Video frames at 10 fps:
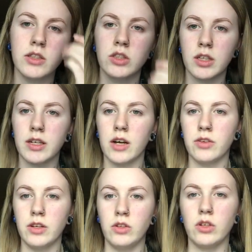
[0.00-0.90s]
I just like
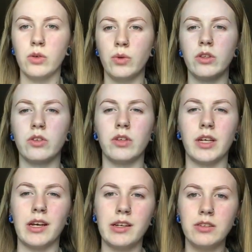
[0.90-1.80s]
how they look when they're
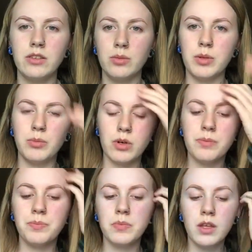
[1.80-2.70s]
like in a little bit
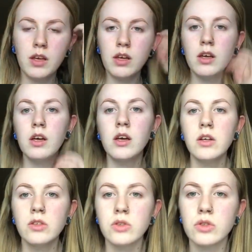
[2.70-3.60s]
more.
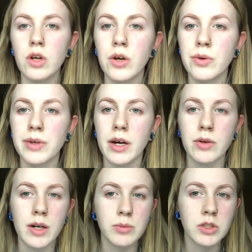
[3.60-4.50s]
So
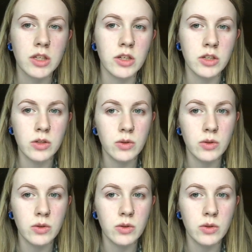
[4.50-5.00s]
now what I'm just going to